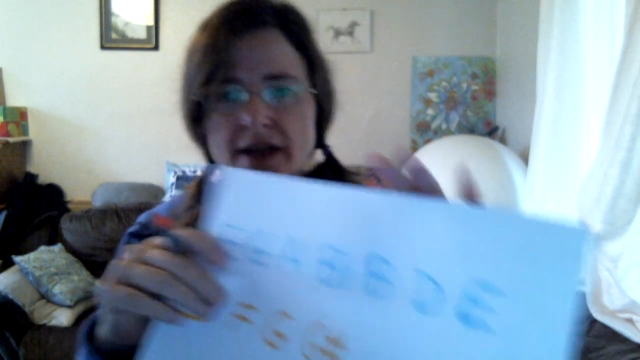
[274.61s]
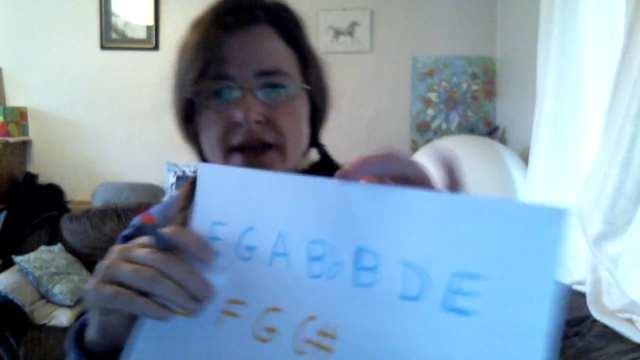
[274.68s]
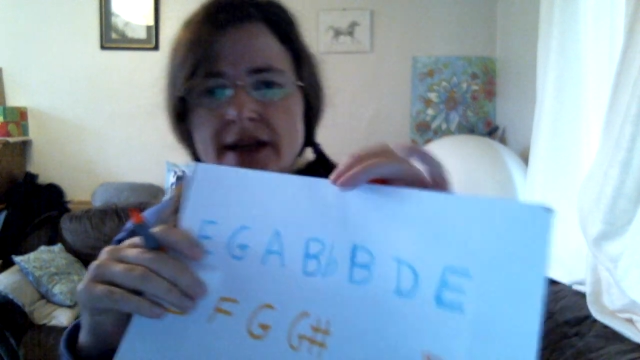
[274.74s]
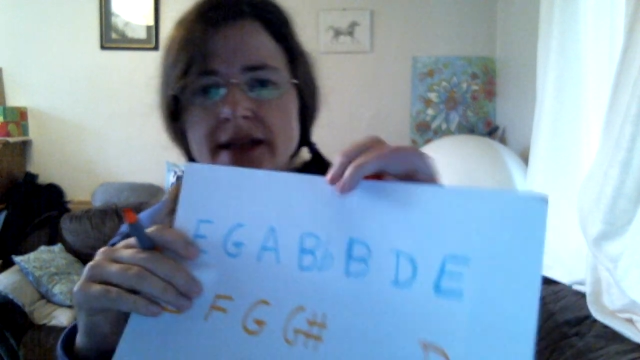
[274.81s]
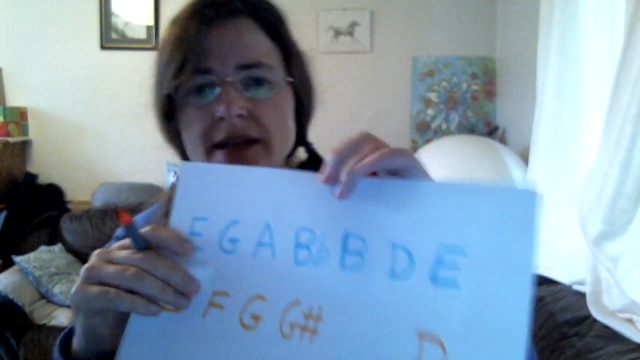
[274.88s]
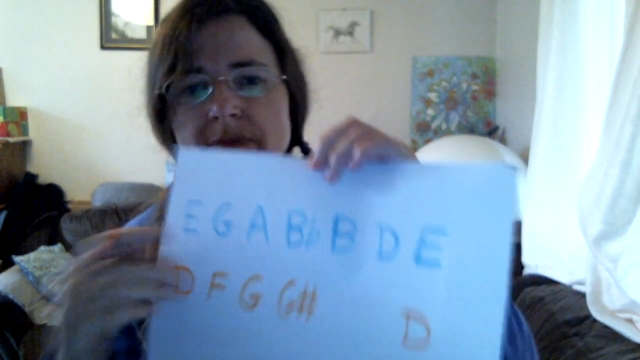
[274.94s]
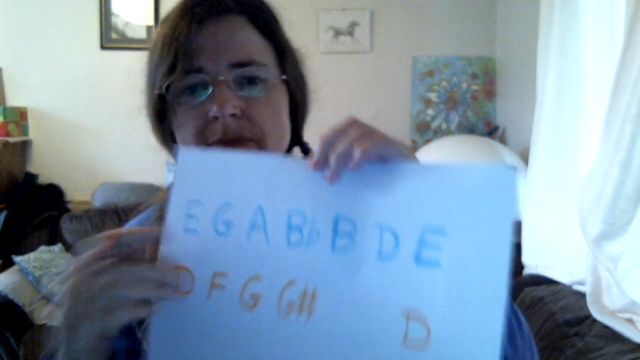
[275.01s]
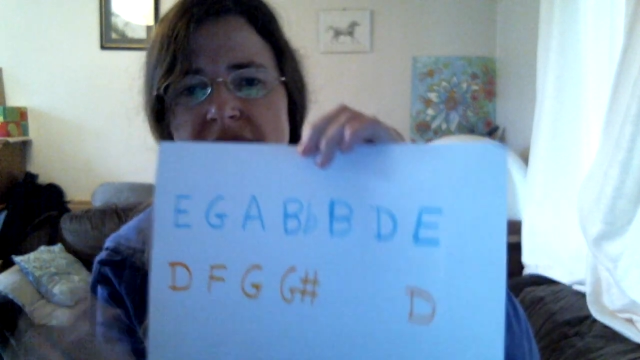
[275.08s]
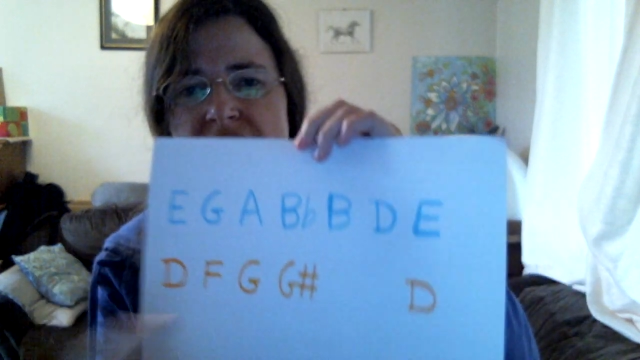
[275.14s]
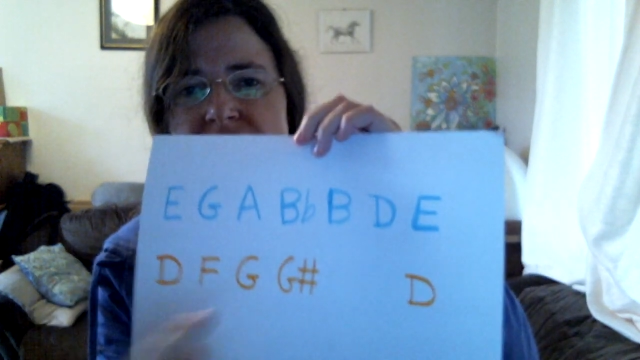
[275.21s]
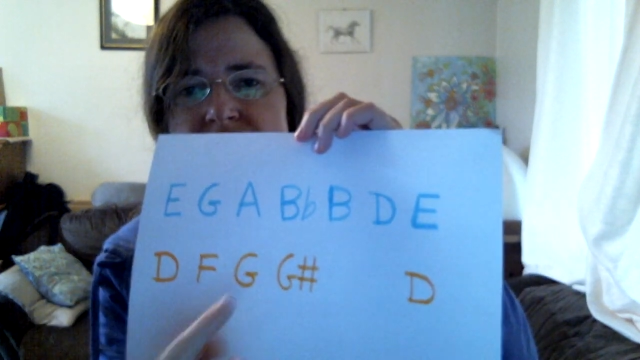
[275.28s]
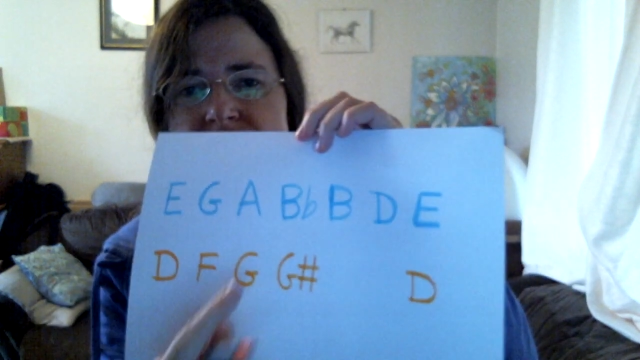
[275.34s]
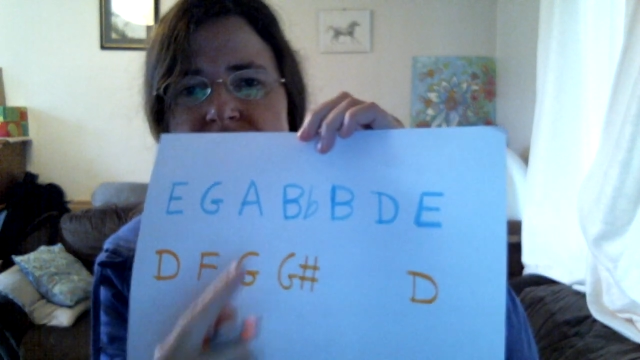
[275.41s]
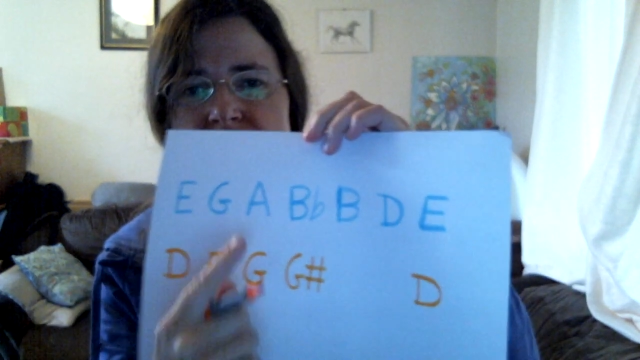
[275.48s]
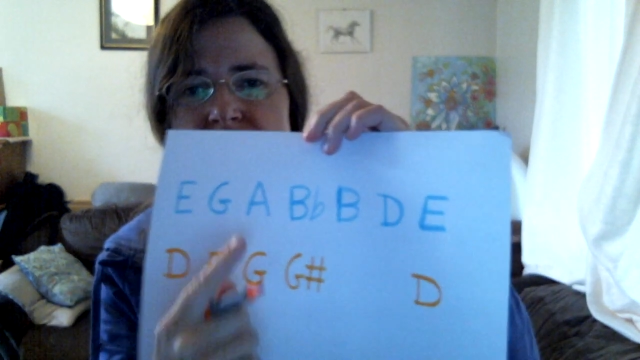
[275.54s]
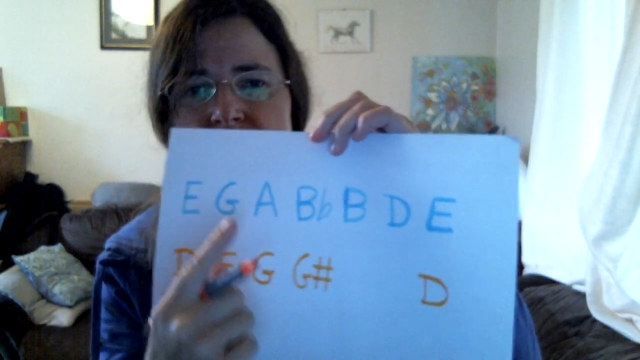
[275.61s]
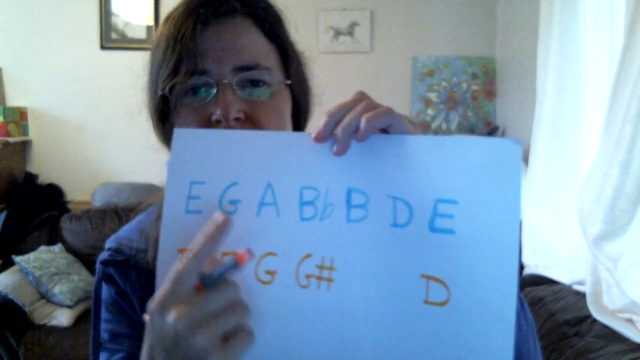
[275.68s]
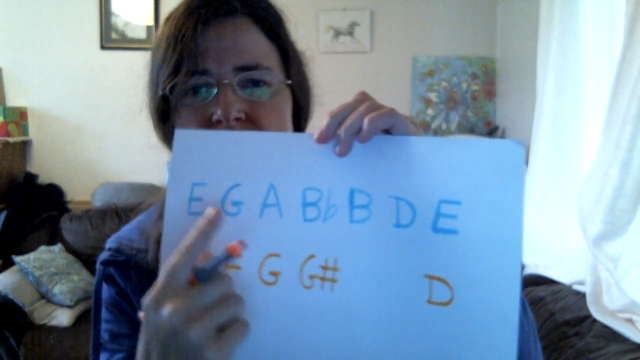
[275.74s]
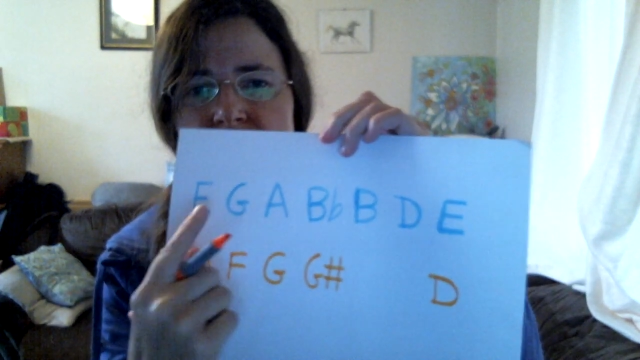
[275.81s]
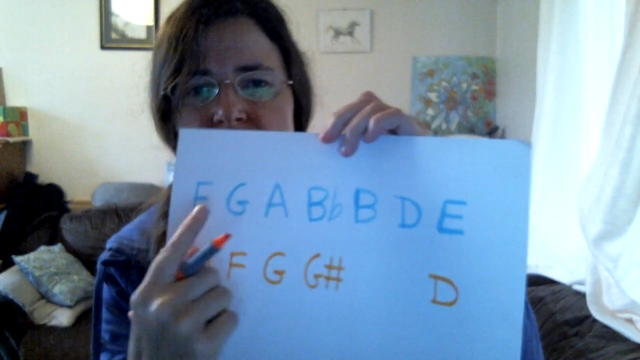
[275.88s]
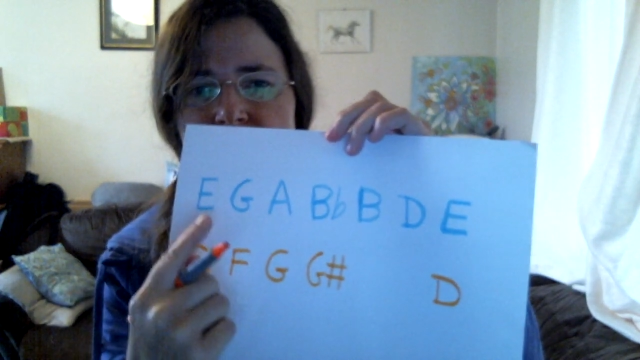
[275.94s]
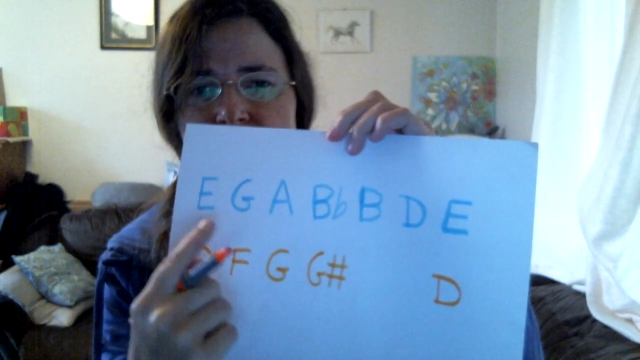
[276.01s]
the B is now going to
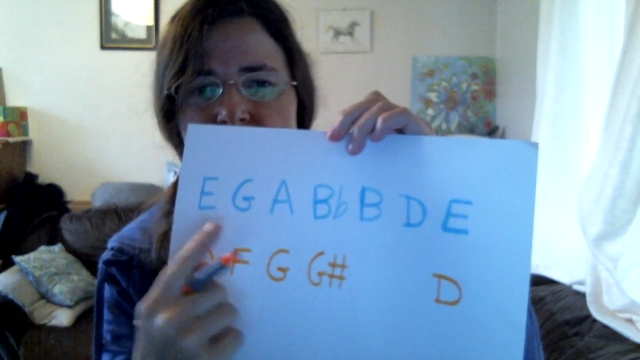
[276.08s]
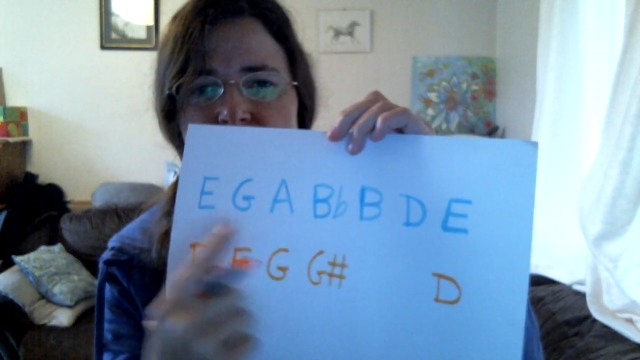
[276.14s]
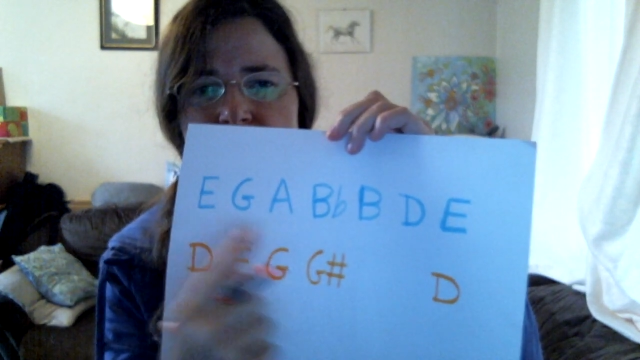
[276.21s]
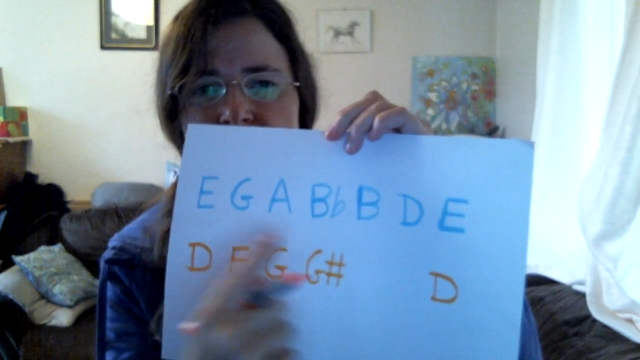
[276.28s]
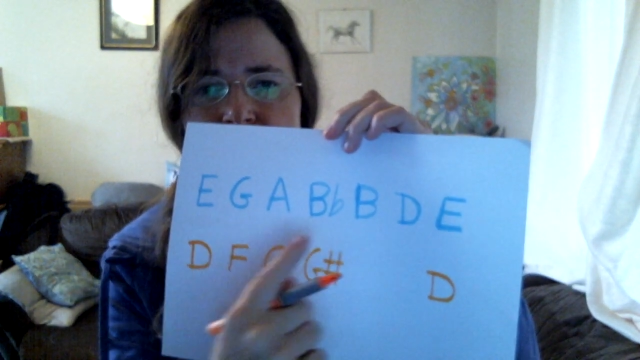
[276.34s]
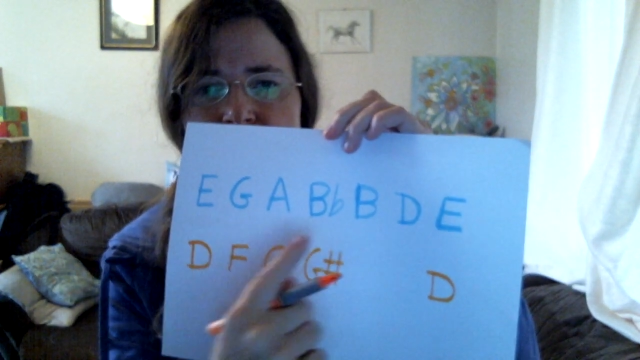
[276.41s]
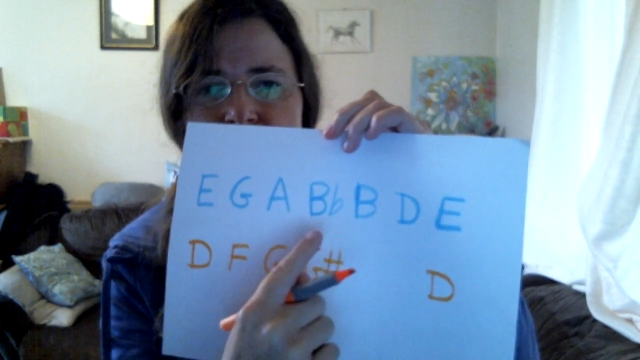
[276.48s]
go down